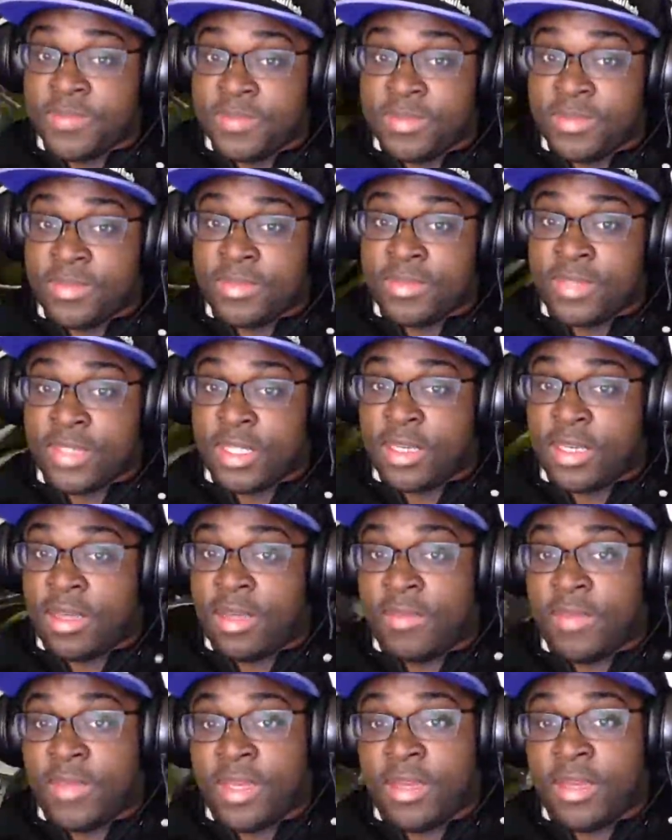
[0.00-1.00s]
The
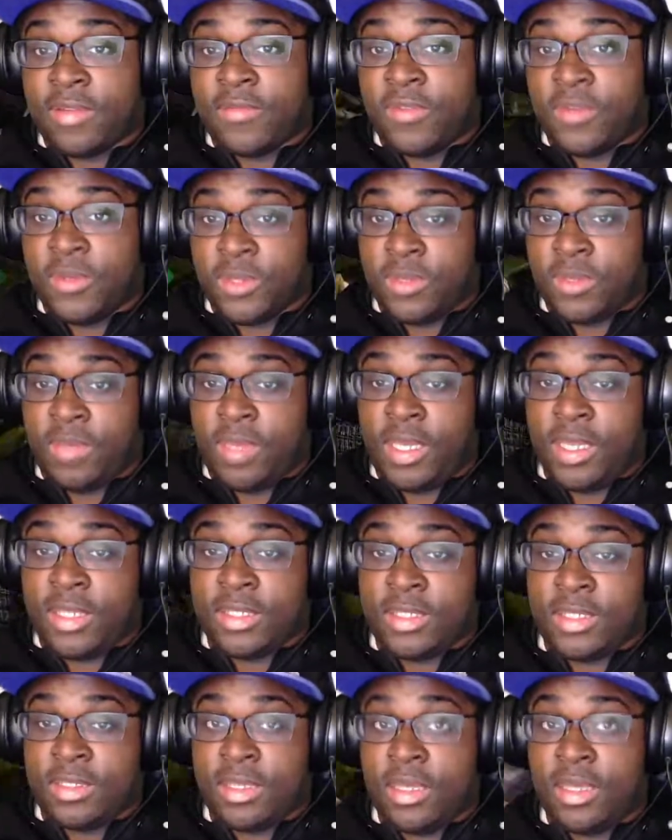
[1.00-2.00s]
combat feels
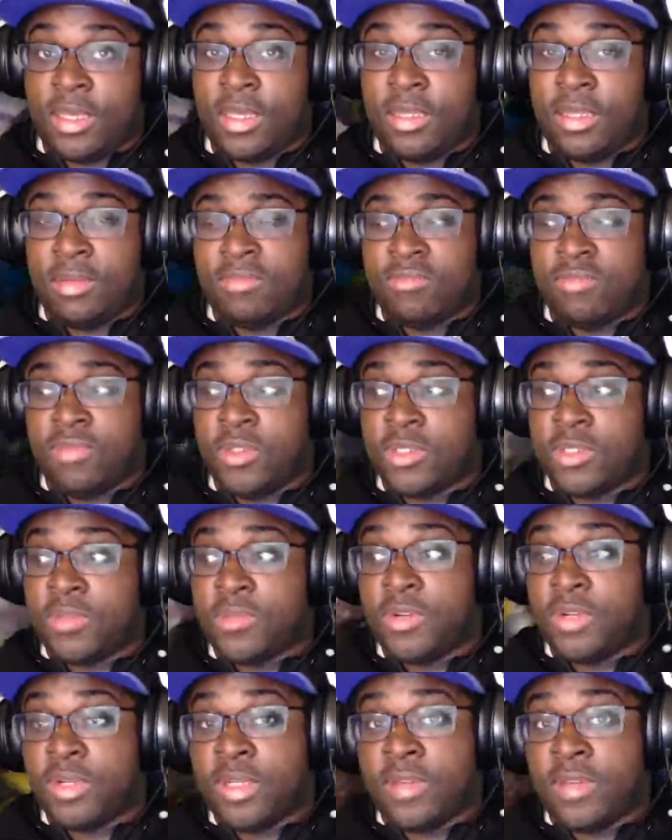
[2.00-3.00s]
amazing, and most
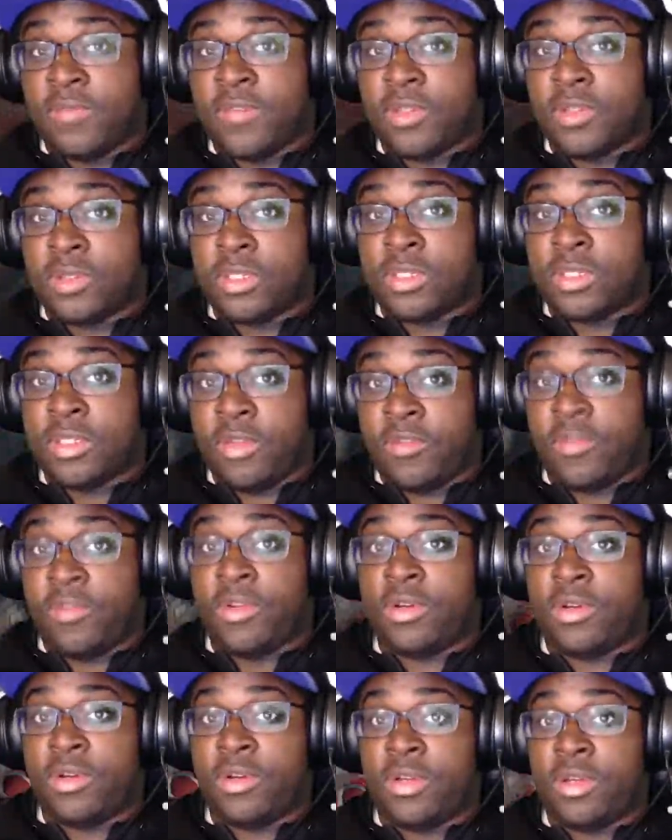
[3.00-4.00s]
importantly, it feels different
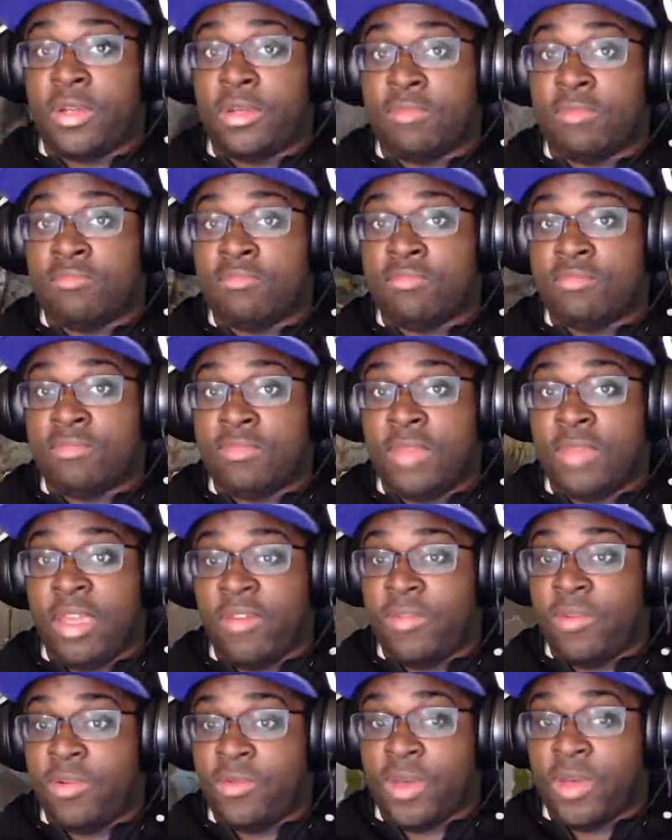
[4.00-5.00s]
on
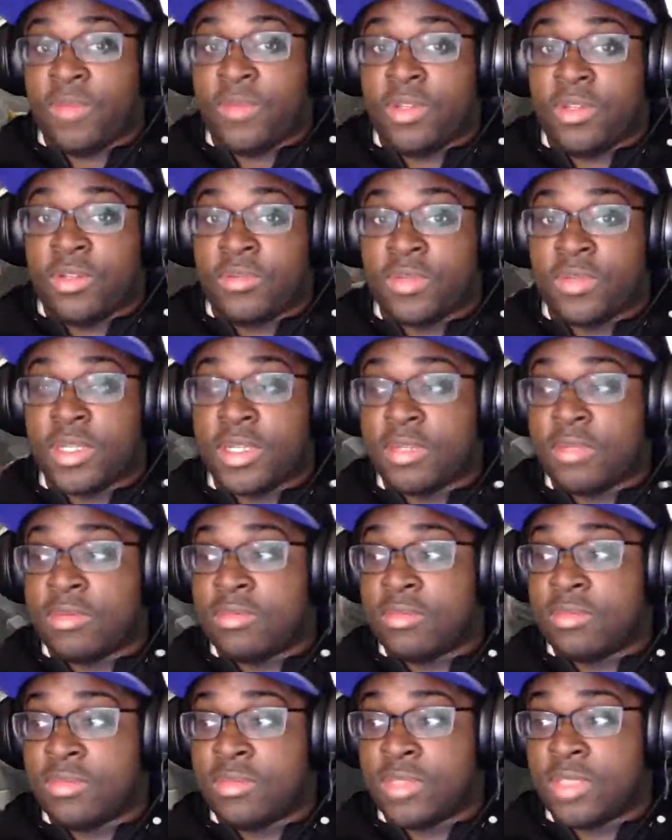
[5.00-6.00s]
every weapon you play.
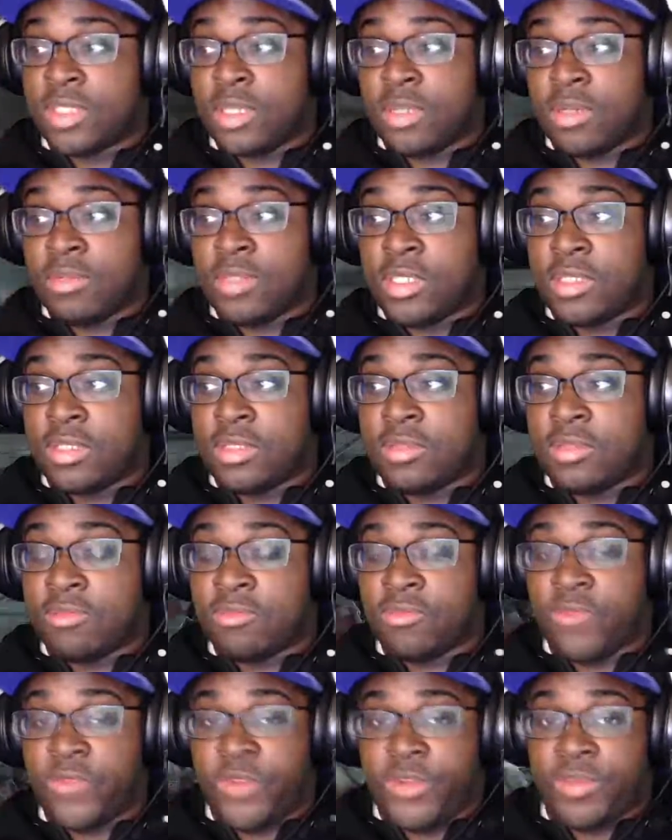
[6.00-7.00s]
So it's
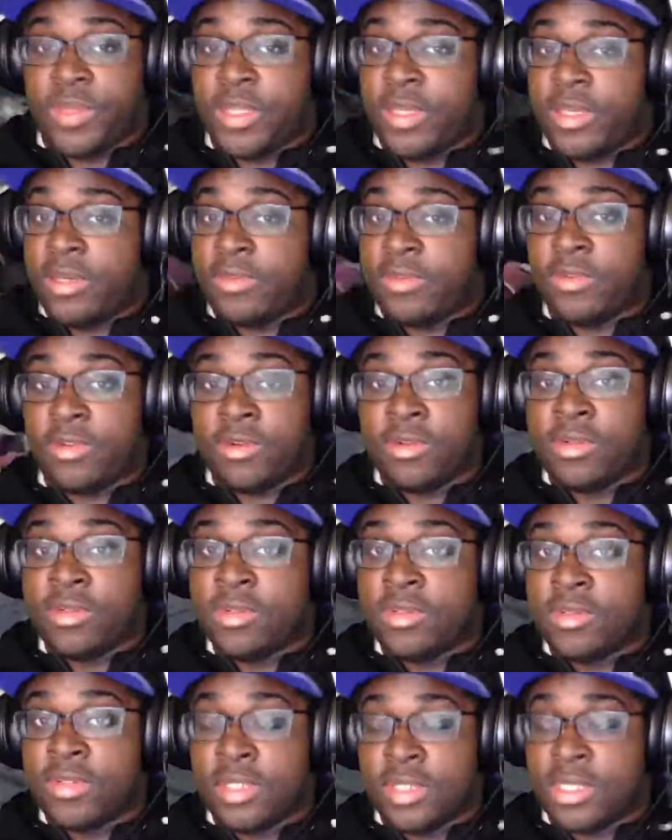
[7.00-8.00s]
replayable.
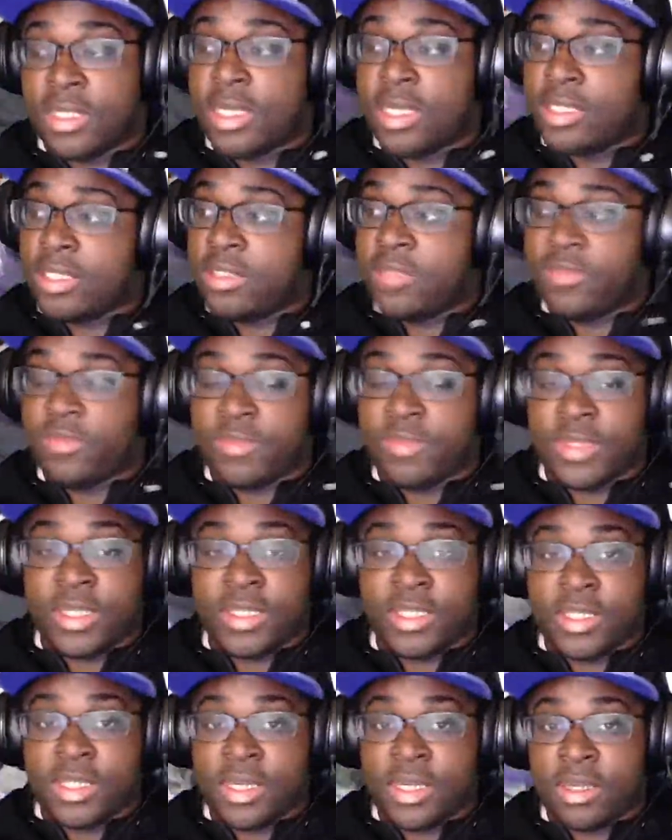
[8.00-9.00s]
There's lots of different
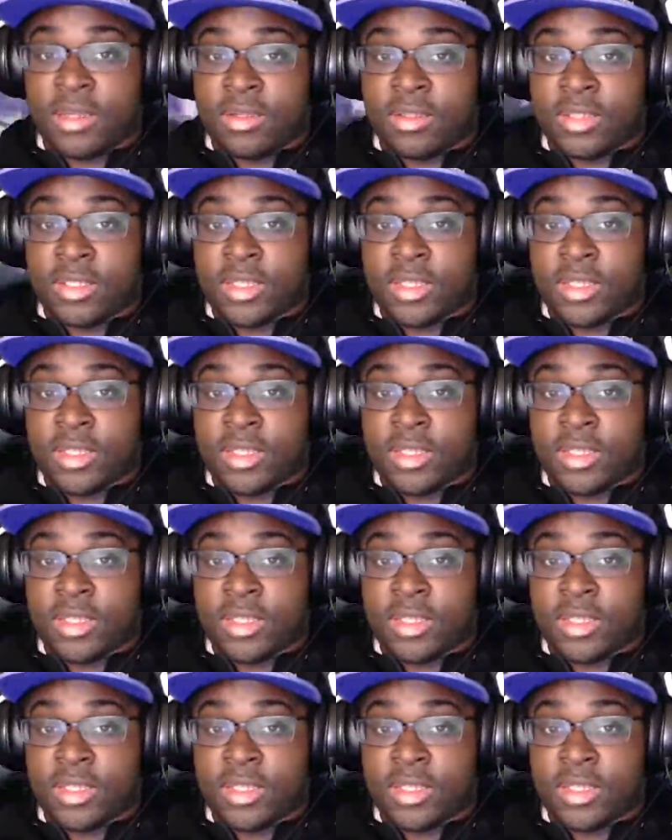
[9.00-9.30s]
playstyles,